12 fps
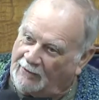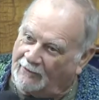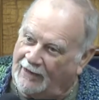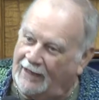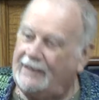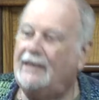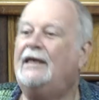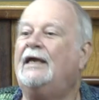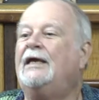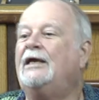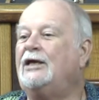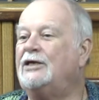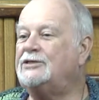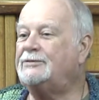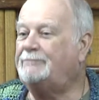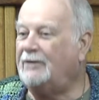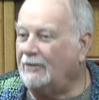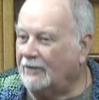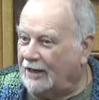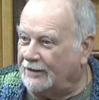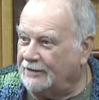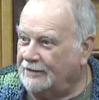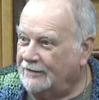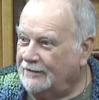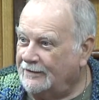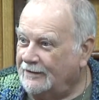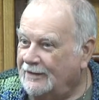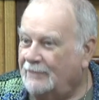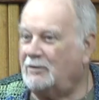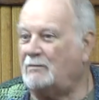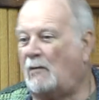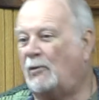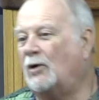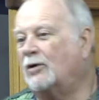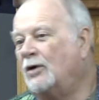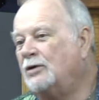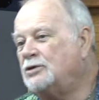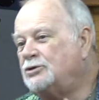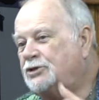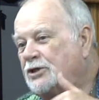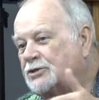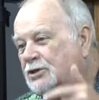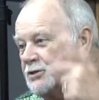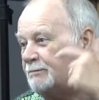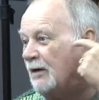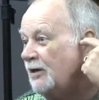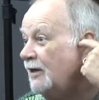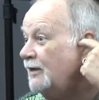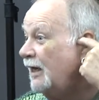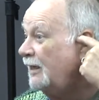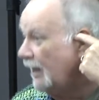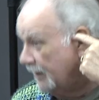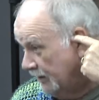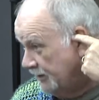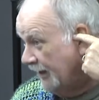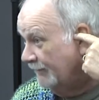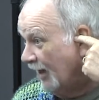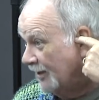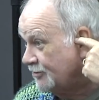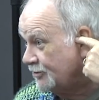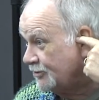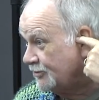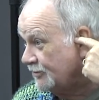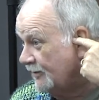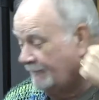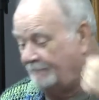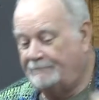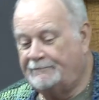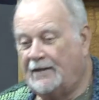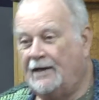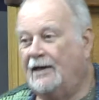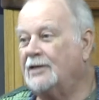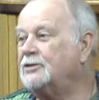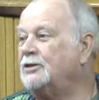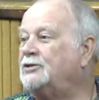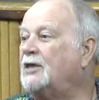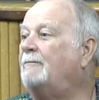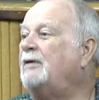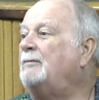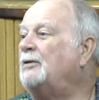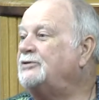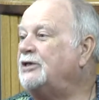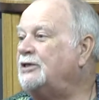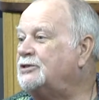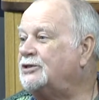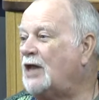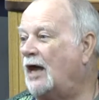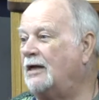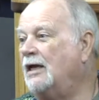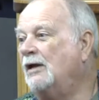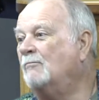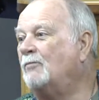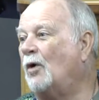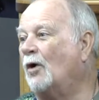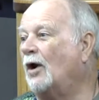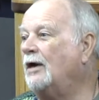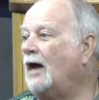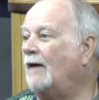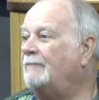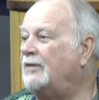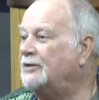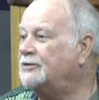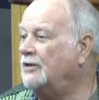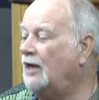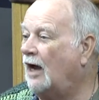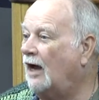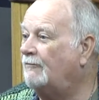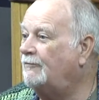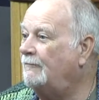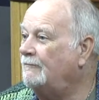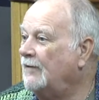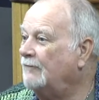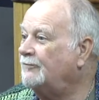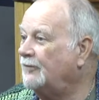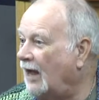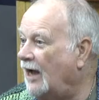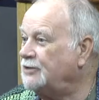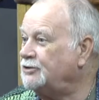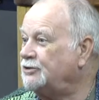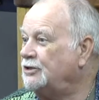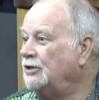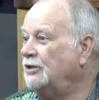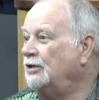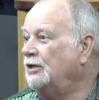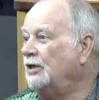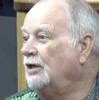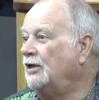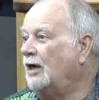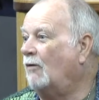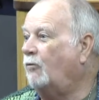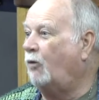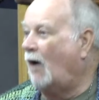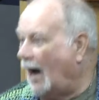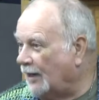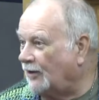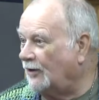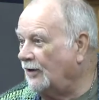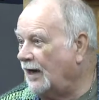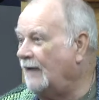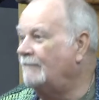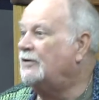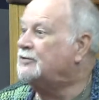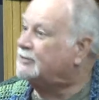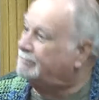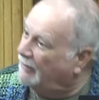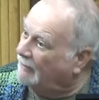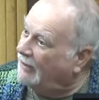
and that which is born of the spirit is spirit. Remember Jesus speaking to Nicodemus. See, some people teach that born of this uh, flesh,